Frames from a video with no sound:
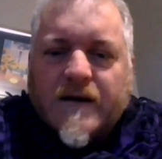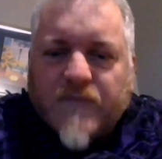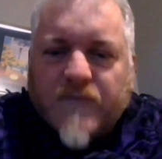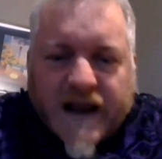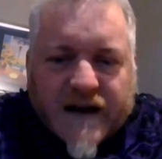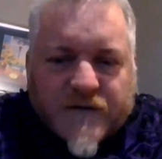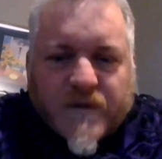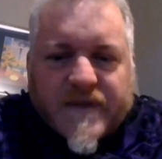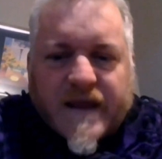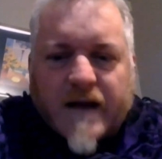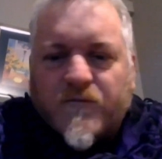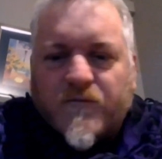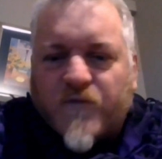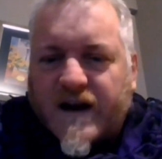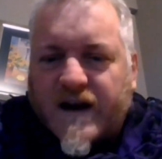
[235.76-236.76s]
play it with
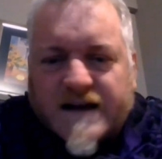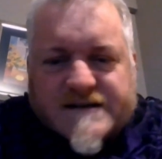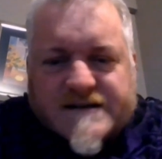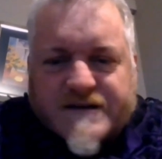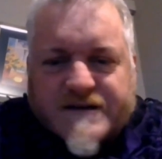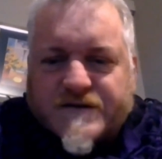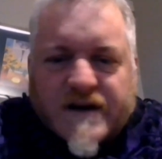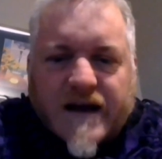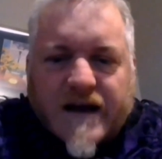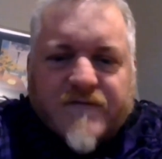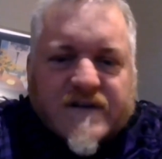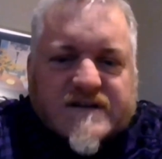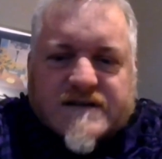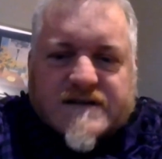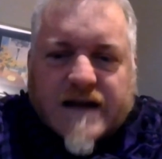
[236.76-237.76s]
them, realize that you love
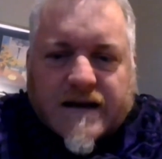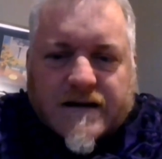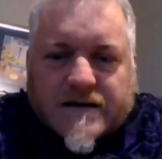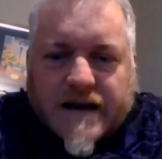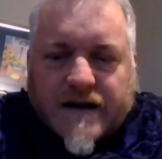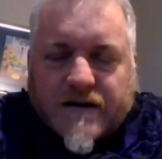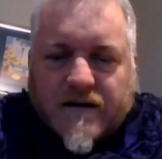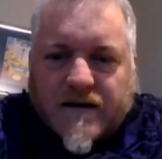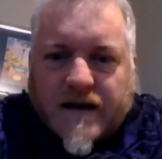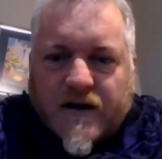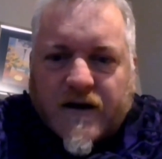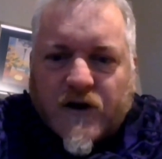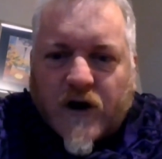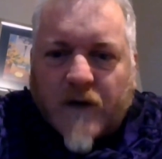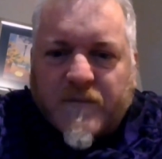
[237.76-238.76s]
it, and get
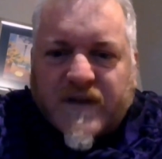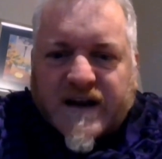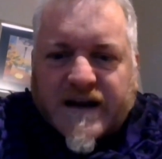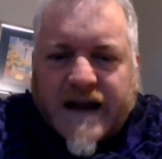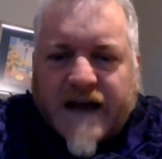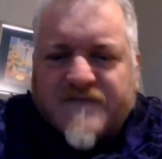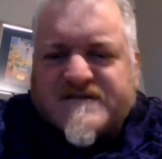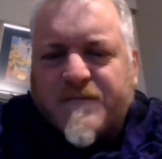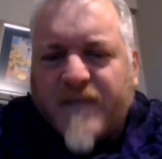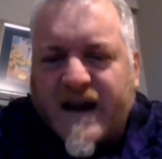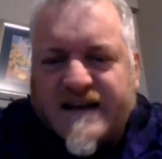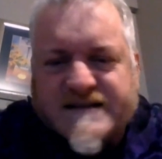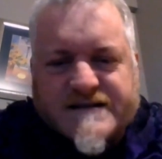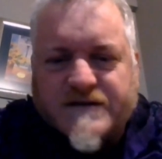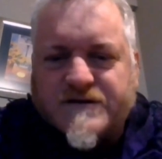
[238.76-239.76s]
a copy, and have some
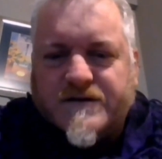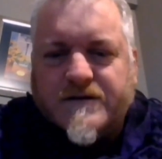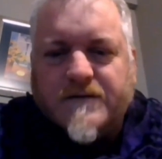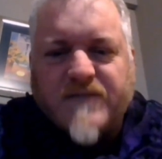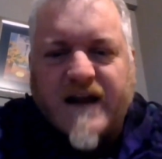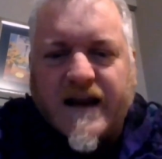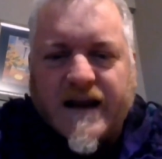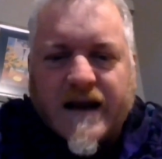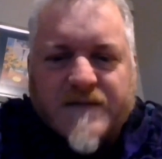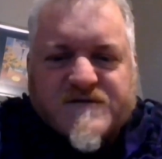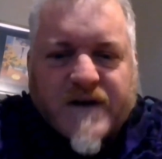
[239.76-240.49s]
mates that you play games